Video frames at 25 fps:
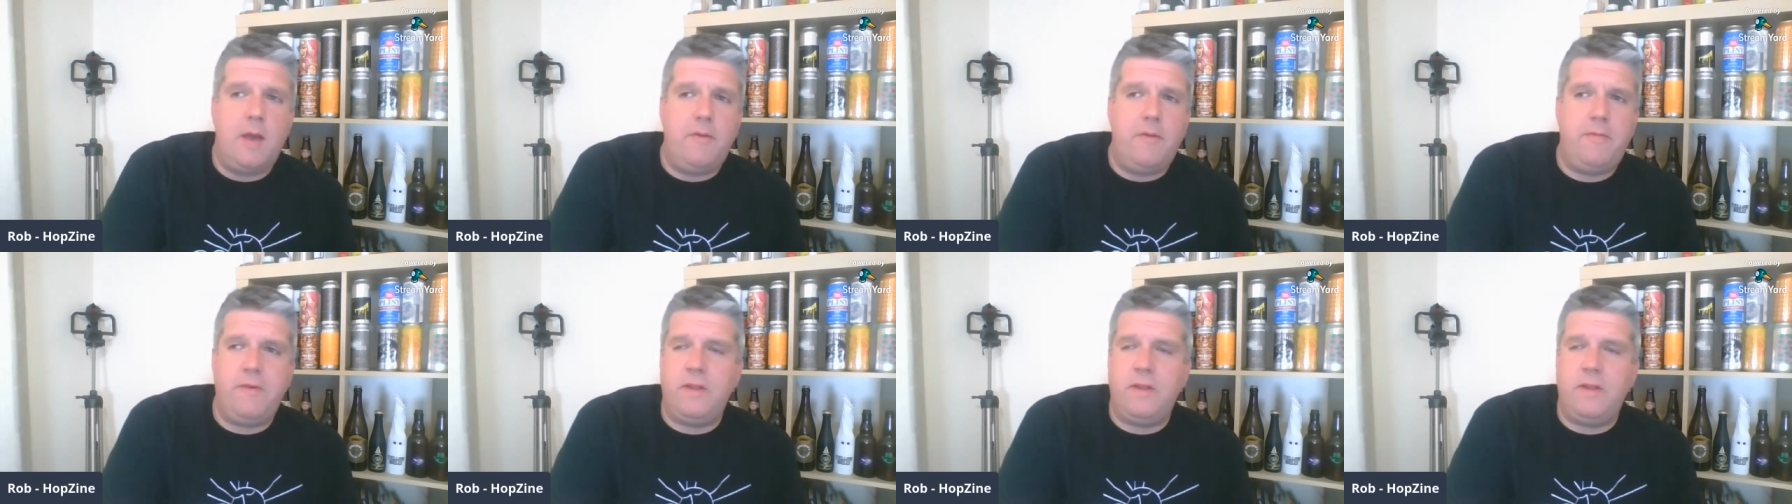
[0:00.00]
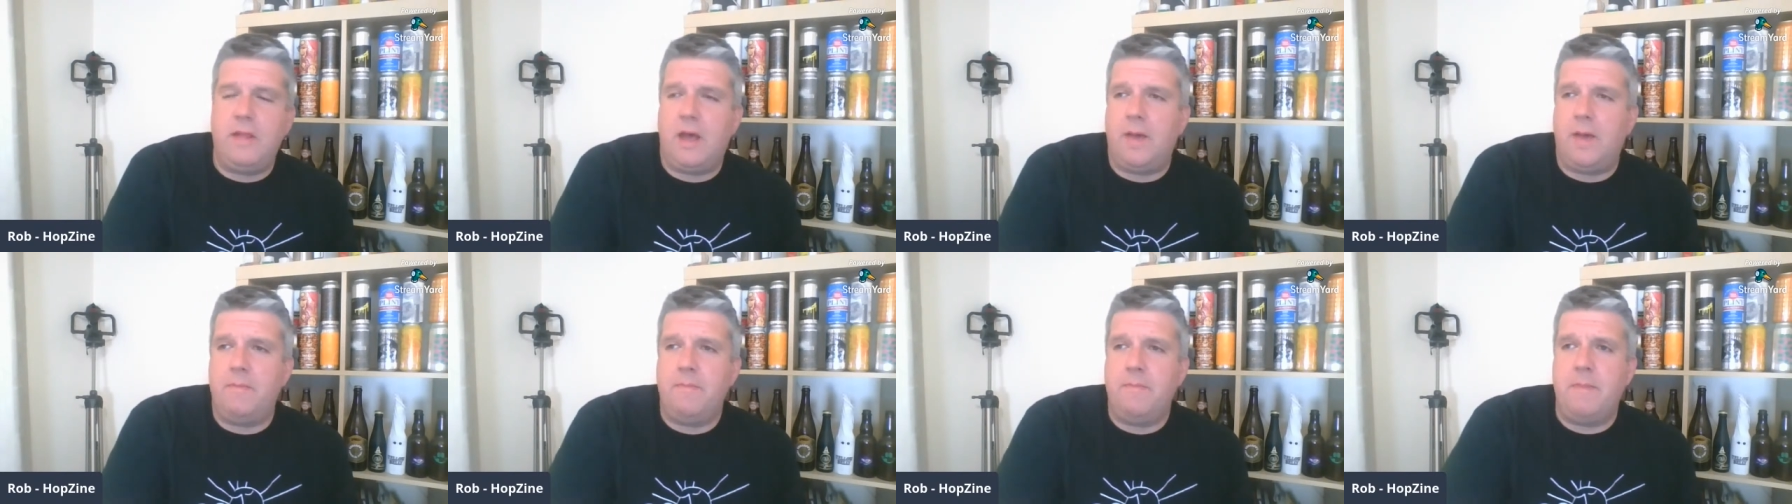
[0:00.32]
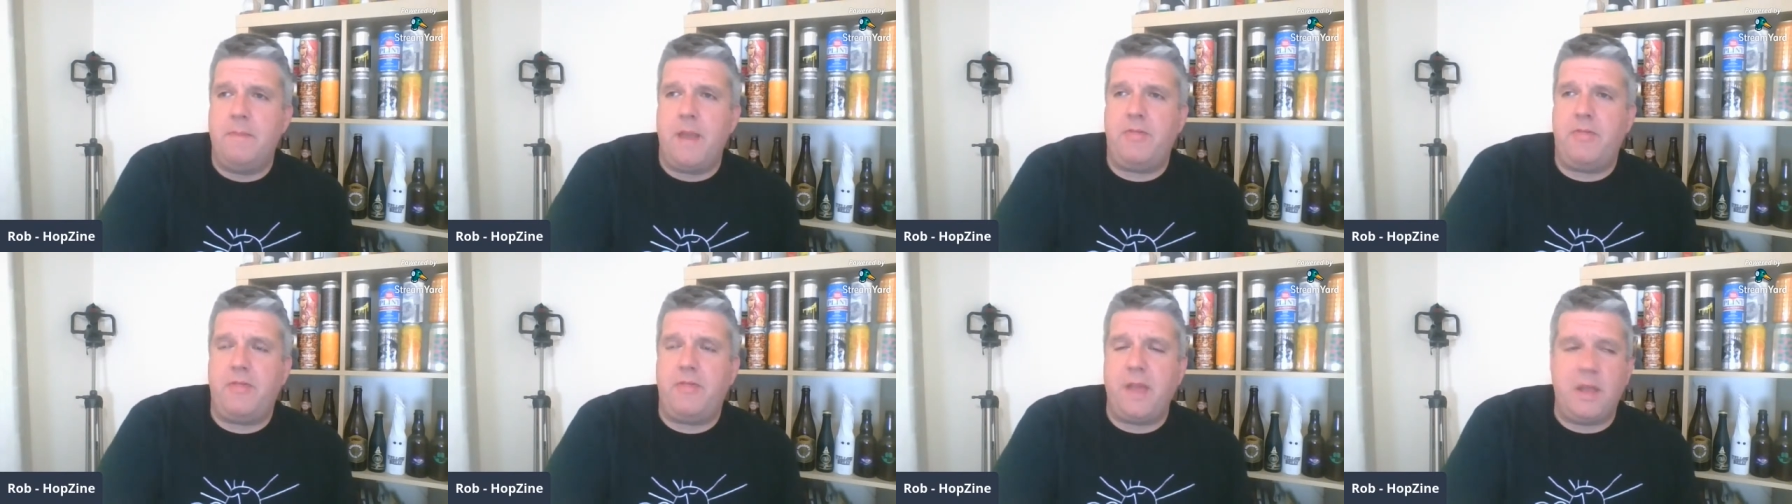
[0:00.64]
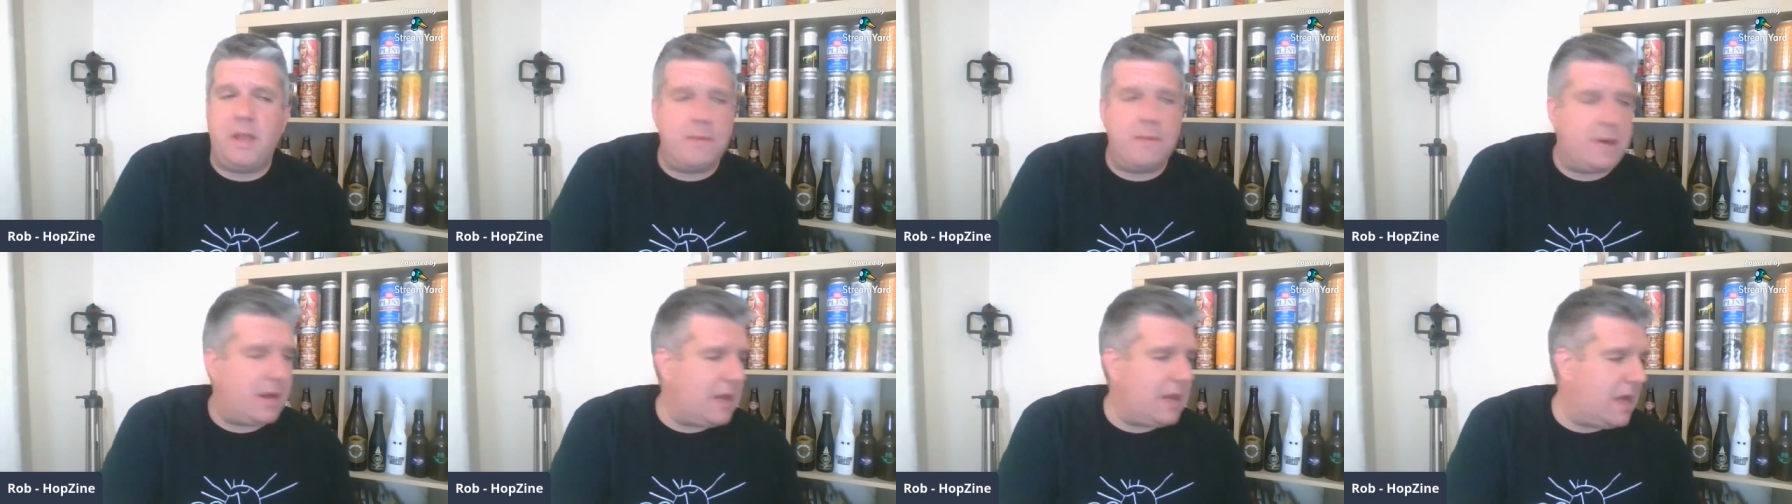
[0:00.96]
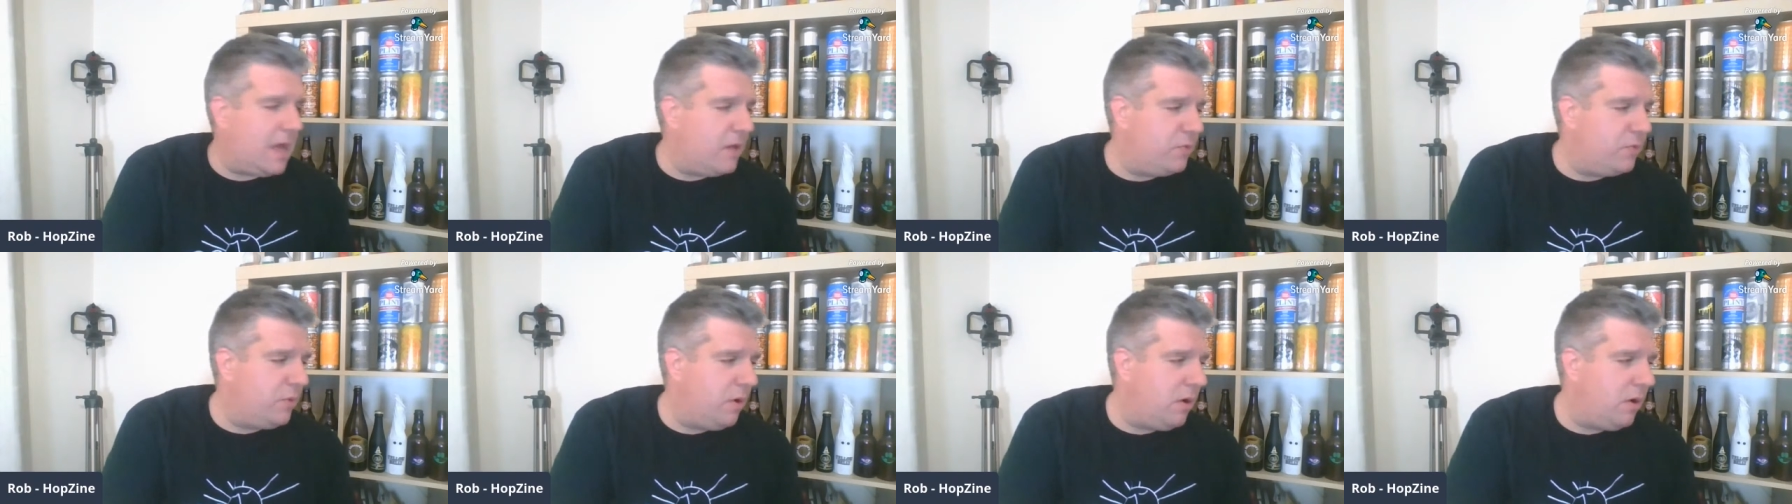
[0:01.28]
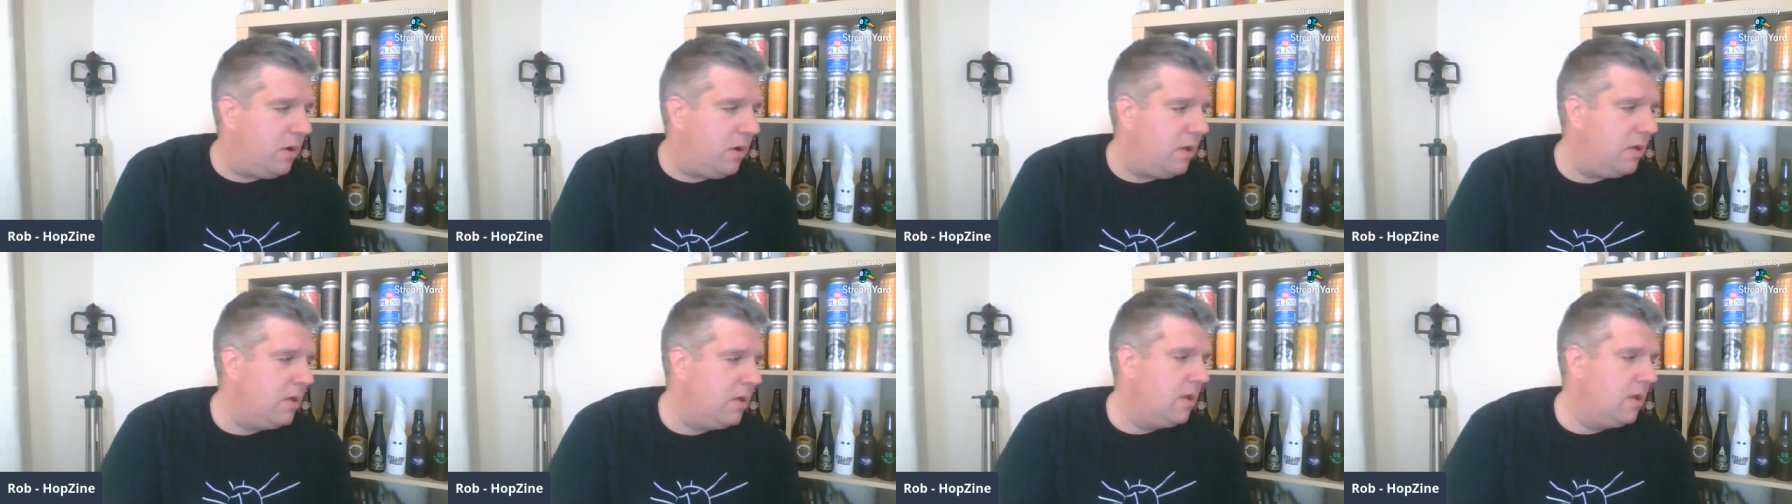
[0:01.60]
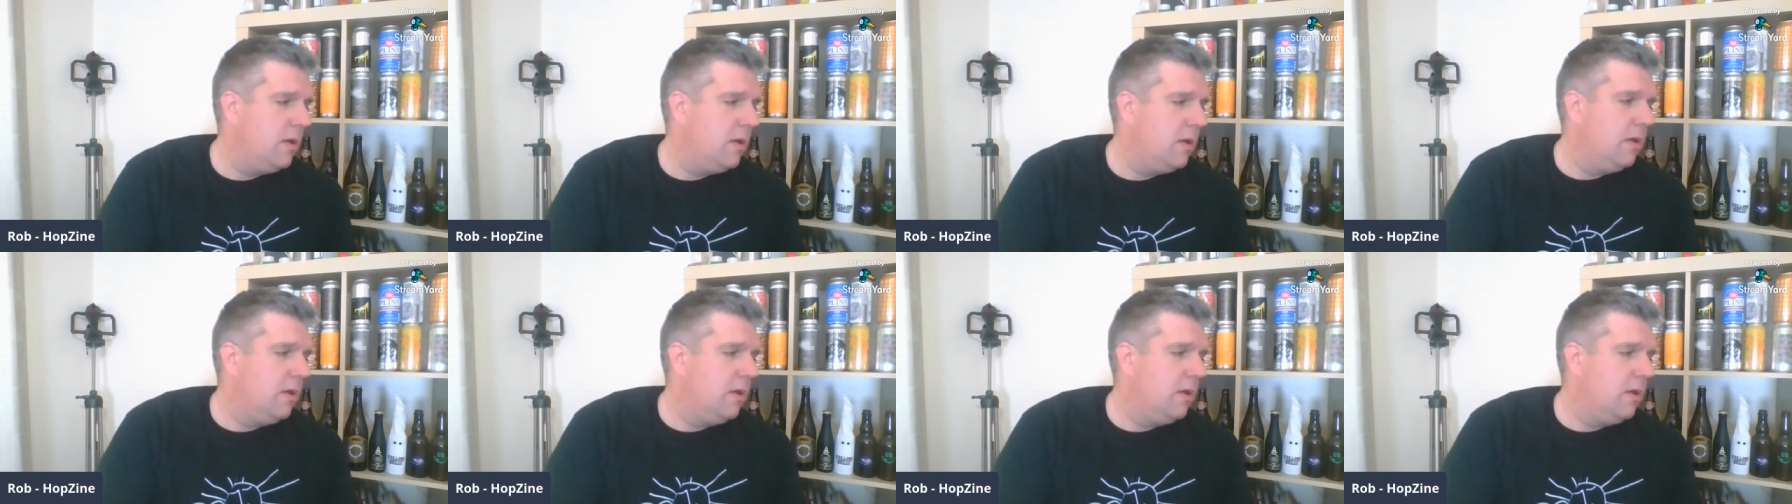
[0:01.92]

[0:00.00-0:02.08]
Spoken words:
Everything that I may think about Cloudwater,